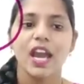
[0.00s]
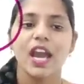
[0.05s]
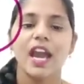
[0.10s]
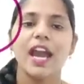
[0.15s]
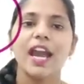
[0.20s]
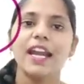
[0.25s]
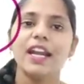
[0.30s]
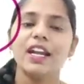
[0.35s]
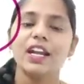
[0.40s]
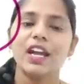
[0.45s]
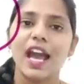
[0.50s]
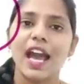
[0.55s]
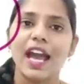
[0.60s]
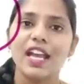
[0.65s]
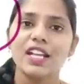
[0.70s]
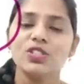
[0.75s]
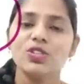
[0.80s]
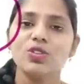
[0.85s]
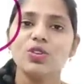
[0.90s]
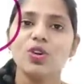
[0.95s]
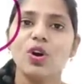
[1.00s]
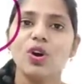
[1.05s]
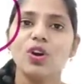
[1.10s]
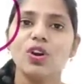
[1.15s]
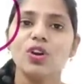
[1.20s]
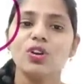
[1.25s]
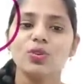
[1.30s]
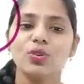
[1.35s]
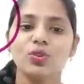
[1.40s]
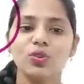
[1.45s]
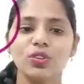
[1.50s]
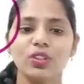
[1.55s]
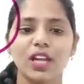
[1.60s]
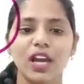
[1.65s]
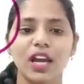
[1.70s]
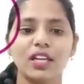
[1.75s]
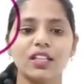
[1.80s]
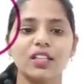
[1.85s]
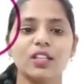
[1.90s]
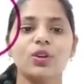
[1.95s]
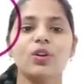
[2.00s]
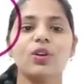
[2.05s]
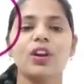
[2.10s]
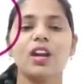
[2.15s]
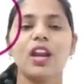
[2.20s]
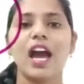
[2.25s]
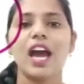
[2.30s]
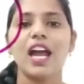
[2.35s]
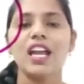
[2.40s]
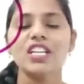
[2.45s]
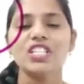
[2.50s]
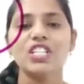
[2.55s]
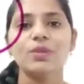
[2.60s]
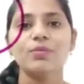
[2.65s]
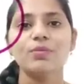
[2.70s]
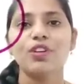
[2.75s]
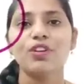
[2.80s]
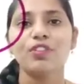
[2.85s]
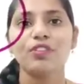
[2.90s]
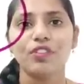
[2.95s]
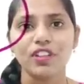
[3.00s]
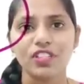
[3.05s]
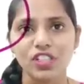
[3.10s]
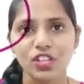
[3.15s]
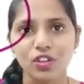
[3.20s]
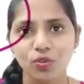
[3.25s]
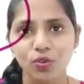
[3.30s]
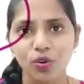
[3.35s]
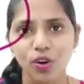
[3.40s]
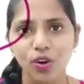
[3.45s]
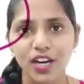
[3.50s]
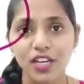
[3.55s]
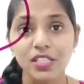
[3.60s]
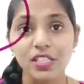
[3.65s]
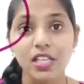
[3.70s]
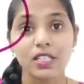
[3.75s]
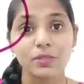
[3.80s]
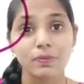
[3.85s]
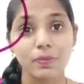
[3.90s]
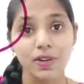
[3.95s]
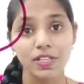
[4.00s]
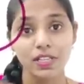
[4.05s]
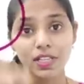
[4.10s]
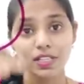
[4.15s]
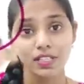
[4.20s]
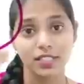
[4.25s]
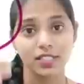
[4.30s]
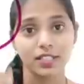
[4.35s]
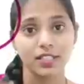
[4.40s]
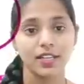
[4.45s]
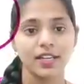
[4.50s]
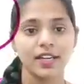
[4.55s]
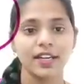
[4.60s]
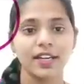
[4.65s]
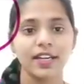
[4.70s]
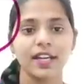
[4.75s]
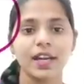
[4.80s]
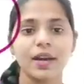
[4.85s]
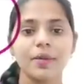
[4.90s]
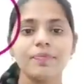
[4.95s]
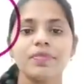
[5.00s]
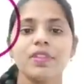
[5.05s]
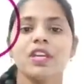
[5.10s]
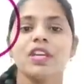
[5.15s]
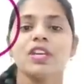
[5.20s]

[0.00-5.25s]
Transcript: and as you all know that there are large number of reservoirs especially in the southern india